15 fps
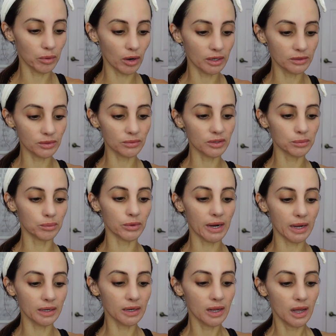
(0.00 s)
products from this
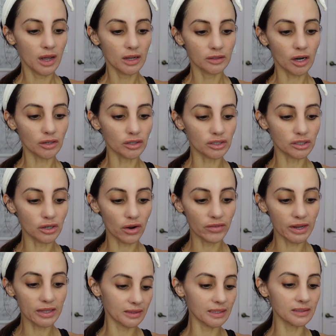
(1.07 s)
brand, Dr.
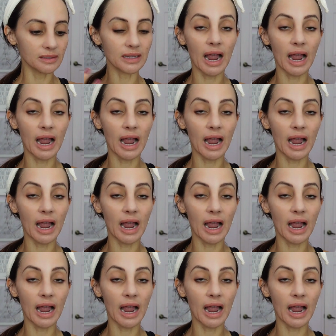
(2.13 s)
Zenovia. This is a